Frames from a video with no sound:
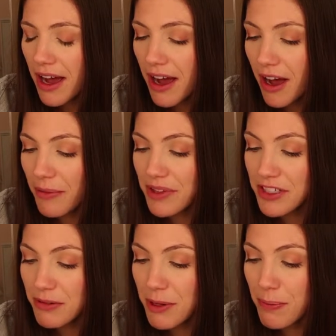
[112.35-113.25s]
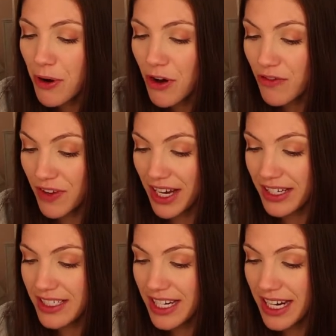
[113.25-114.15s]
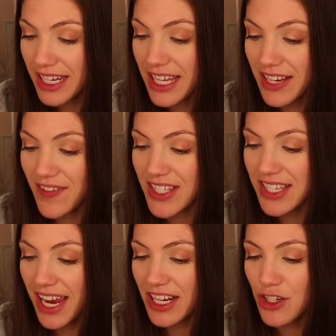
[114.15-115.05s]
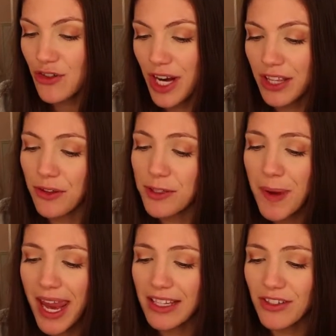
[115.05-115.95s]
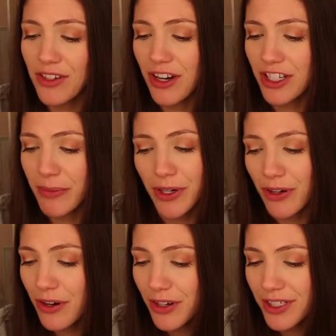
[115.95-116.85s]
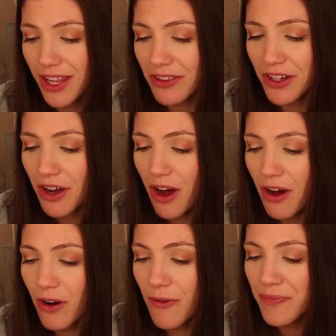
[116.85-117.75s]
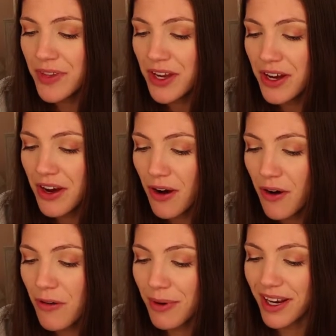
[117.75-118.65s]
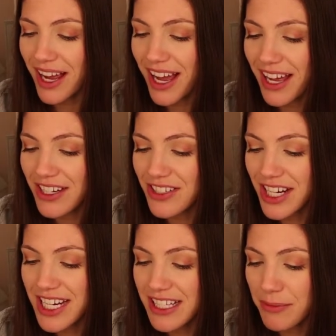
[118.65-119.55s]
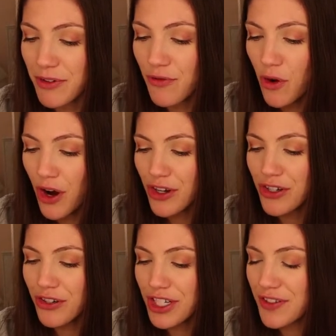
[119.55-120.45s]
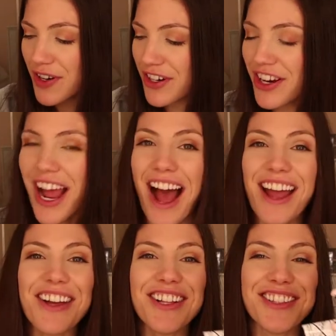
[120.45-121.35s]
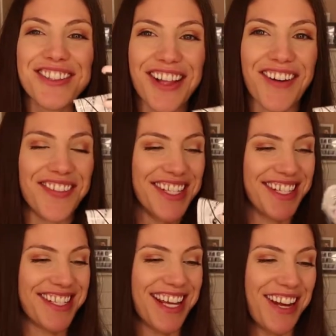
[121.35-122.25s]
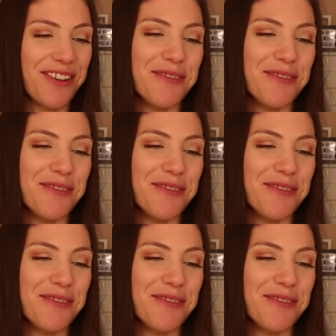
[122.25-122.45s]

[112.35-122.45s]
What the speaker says: This will be perfect, and they even say to straighten those bangs or touch up your curls on the go. Oh my gosh, it heats up to 400 degrees Fahrenheit. I love this thing.